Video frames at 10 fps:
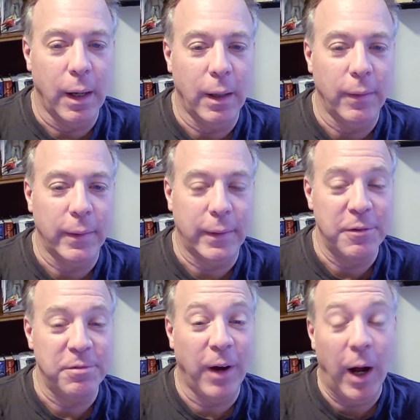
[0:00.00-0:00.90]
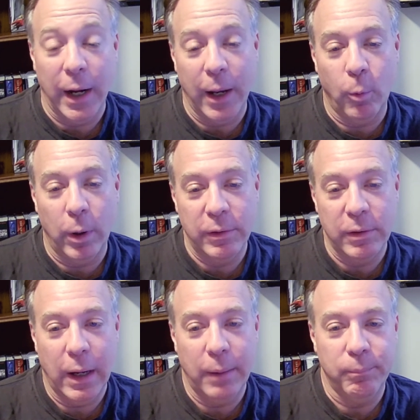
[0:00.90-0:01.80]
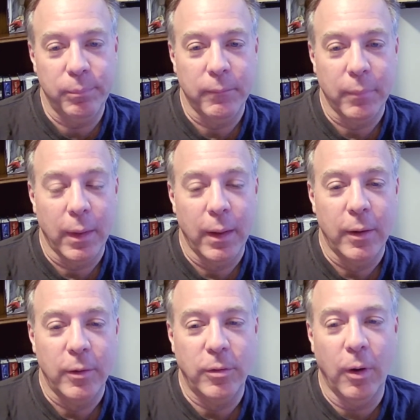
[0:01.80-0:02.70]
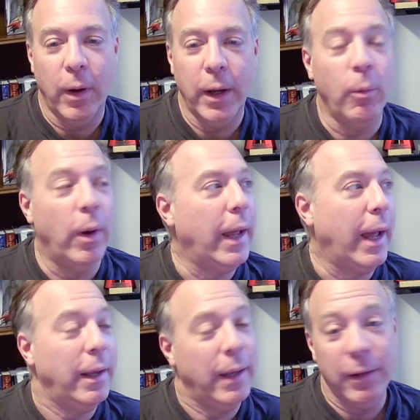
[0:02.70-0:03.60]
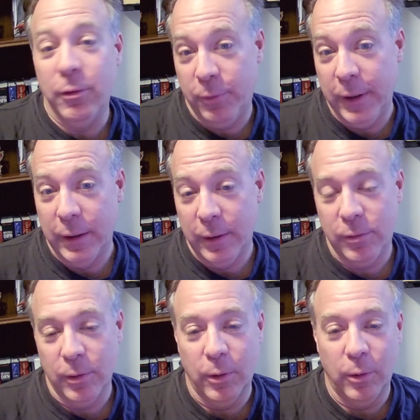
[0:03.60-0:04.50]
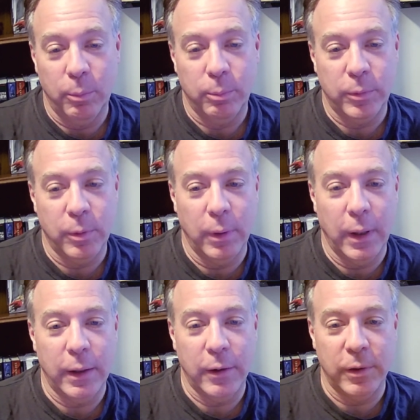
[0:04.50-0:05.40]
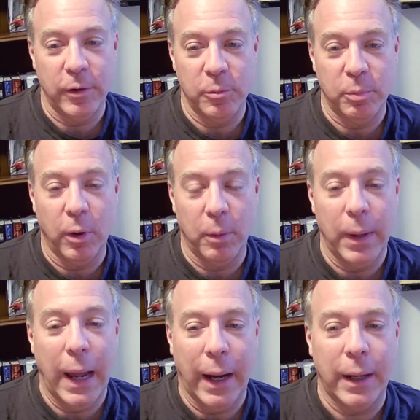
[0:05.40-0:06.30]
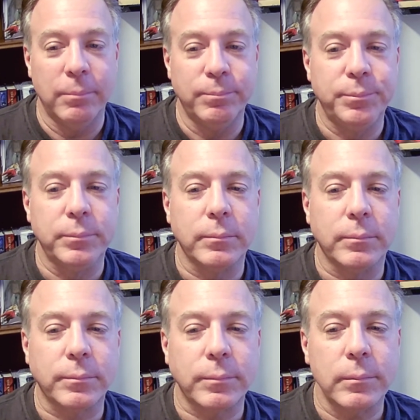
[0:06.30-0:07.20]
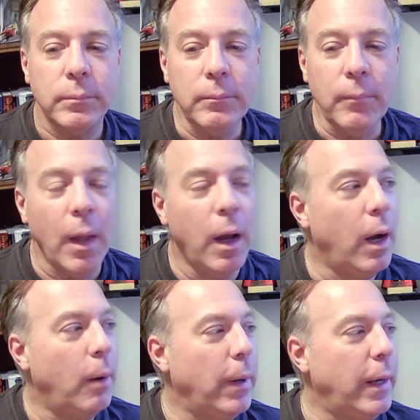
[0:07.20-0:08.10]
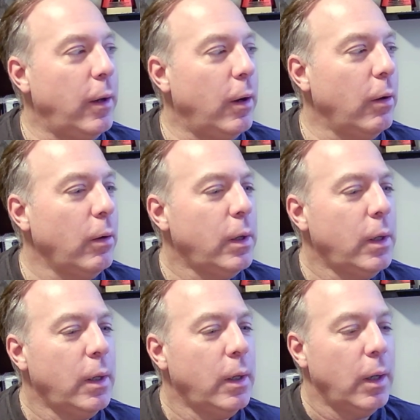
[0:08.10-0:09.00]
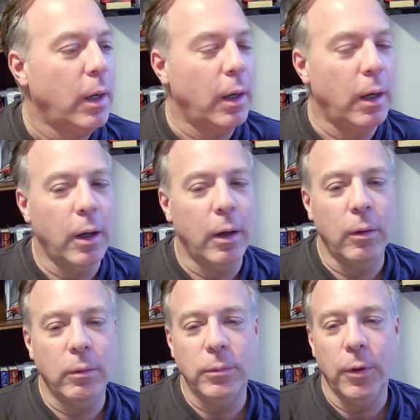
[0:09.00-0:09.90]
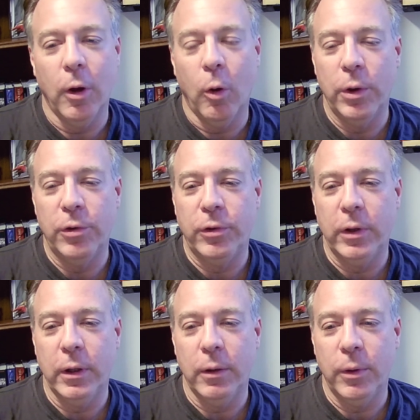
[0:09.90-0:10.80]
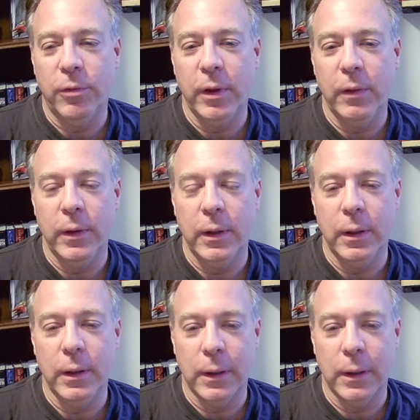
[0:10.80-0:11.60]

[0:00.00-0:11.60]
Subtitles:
that they fought at one time. So anyway, and defeated, so I guess they just brought it back. But here, you know, we see